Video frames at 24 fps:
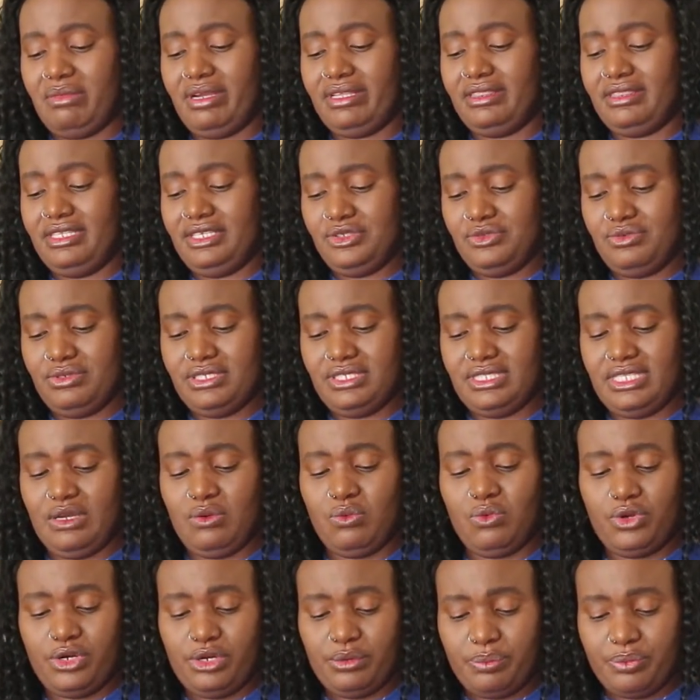But this ones, they're
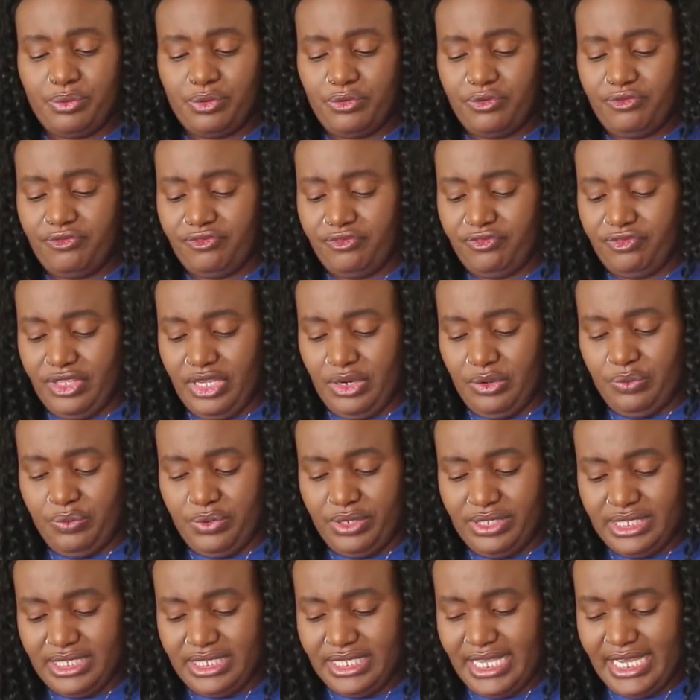waterproof, they're
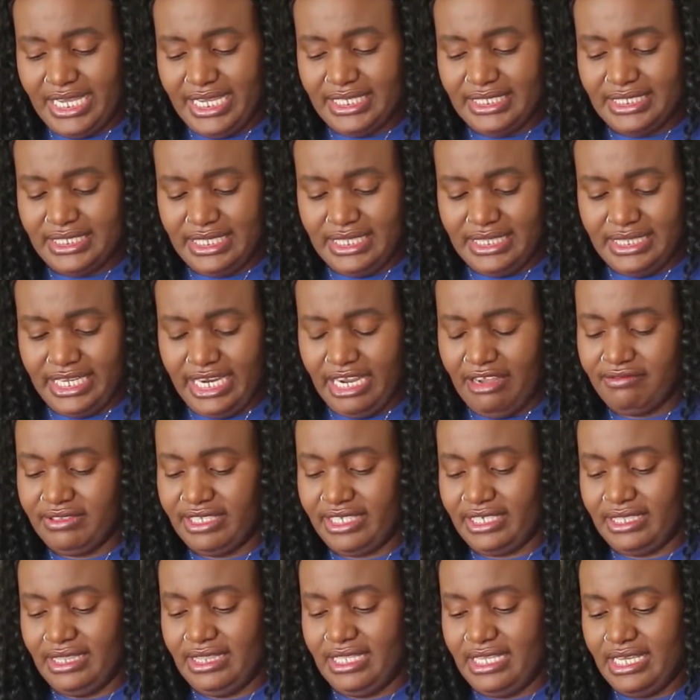really nice, and they have
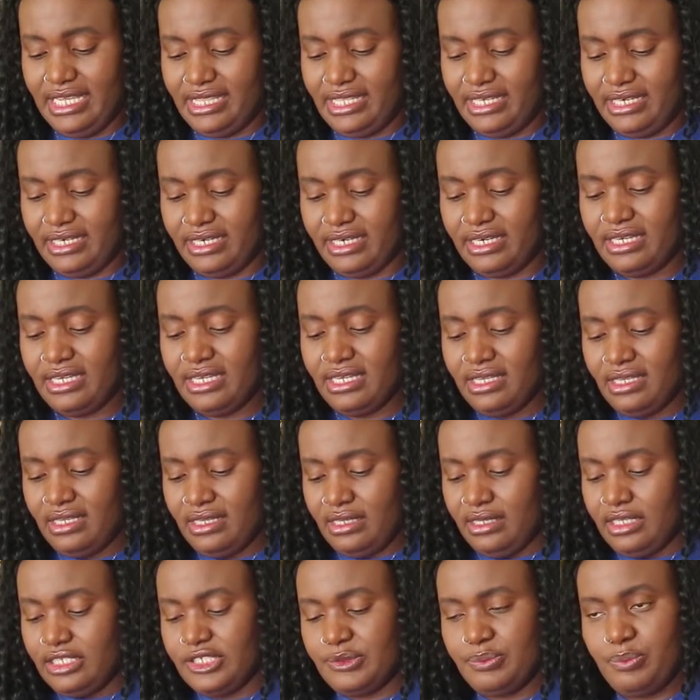like a leather
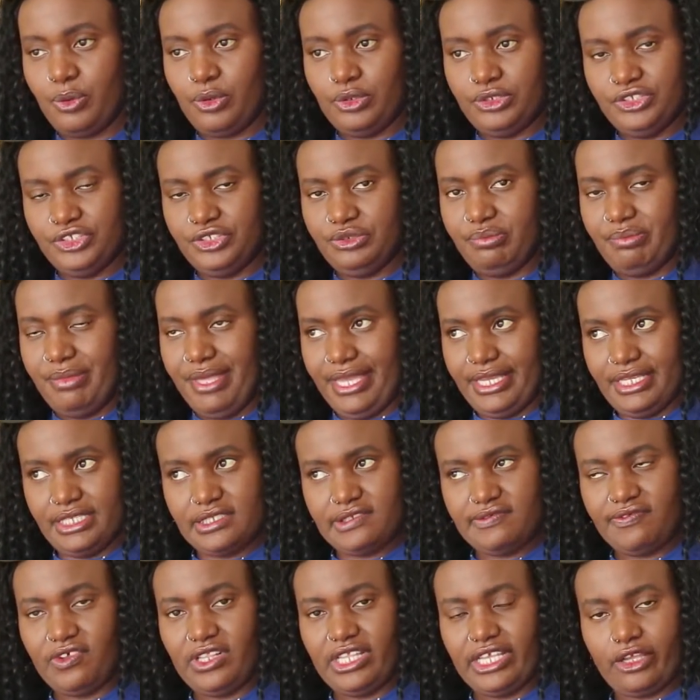spongy
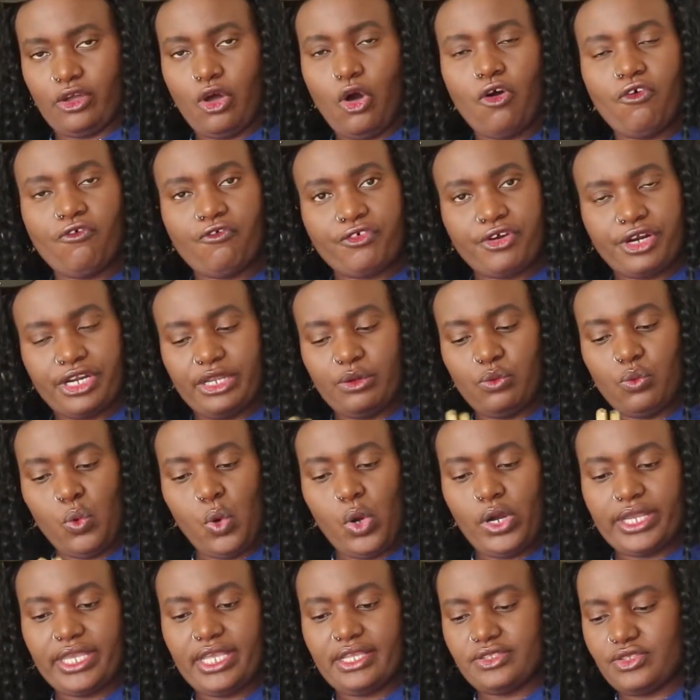base for like comfort in
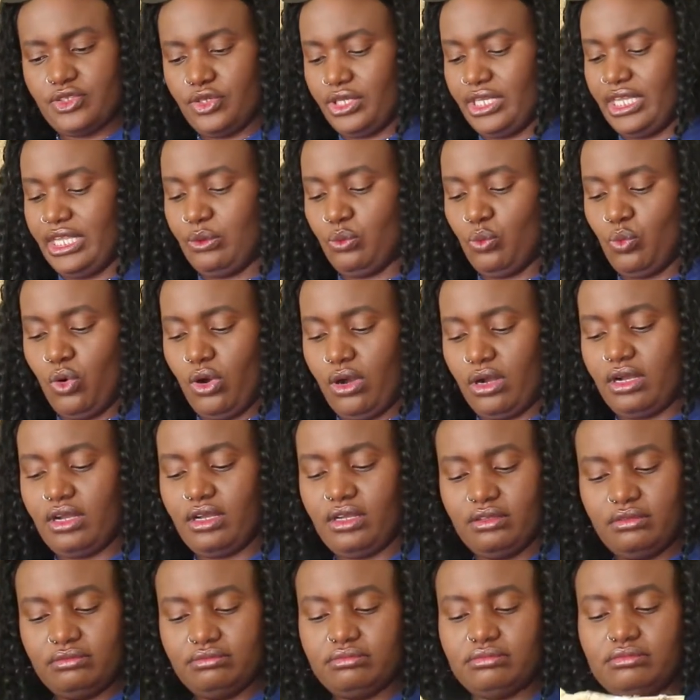walking, so you can
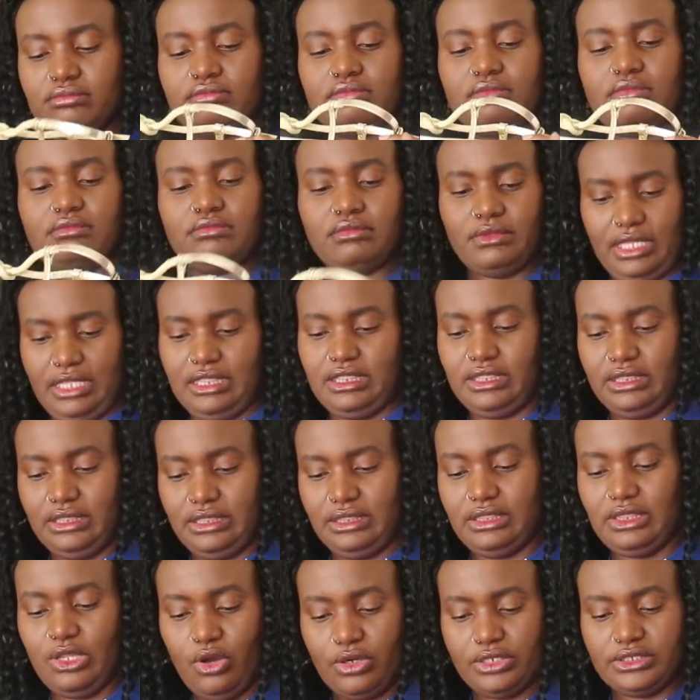walk a
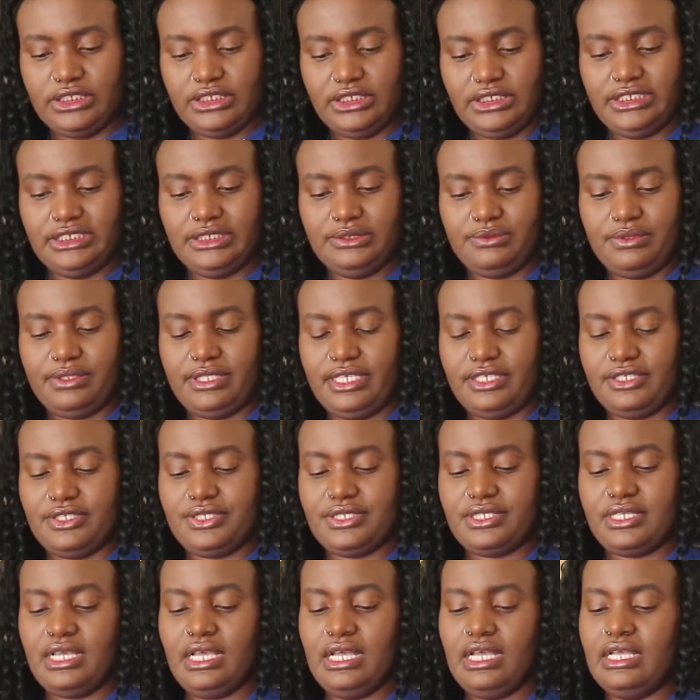long distance with
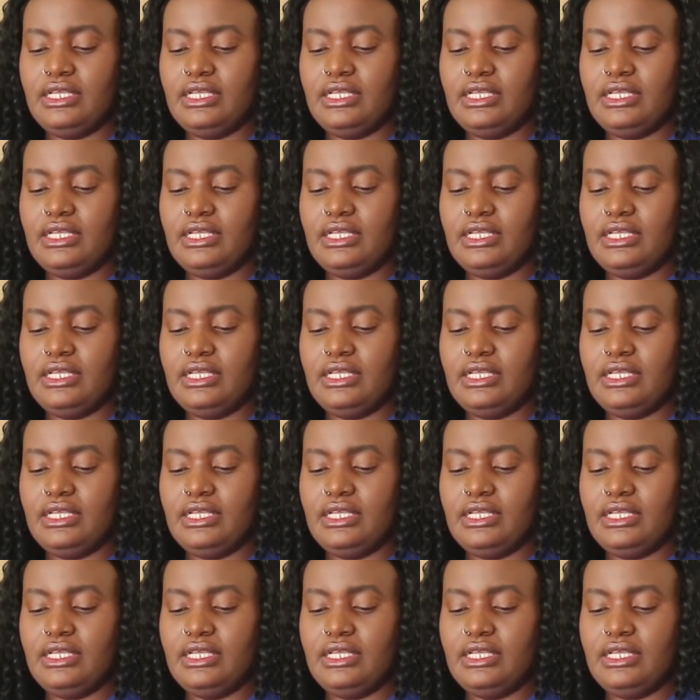this.